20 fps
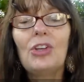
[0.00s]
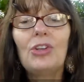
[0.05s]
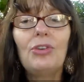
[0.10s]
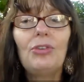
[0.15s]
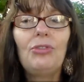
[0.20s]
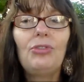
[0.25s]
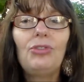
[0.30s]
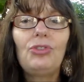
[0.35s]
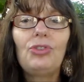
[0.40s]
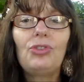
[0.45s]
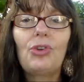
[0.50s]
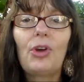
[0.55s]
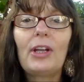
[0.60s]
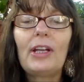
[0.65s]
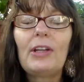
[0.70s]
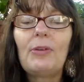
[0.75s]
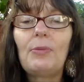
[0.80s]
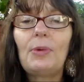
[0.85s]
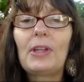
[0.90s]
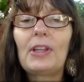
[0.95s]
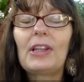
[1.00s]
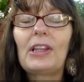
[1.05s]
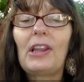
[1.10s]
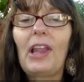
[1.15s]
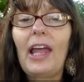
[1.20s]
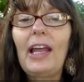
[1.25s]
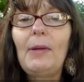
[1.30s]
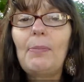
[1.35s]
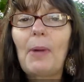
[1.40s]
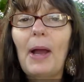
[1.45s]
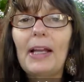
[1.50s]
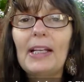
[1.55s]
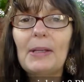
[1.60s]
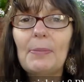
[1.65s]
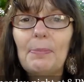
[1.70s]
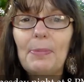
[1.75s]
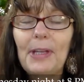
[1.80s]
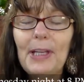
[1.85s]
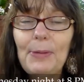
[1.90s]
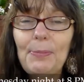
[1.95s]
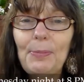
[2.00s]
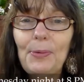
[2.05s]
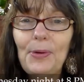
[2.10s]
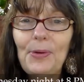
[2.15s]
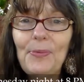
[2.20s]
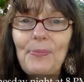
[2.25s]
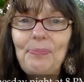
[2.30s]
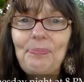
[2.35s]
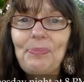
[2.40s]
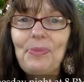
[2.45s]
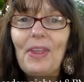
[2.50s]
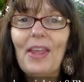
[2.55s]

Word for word: you join in with like-minded people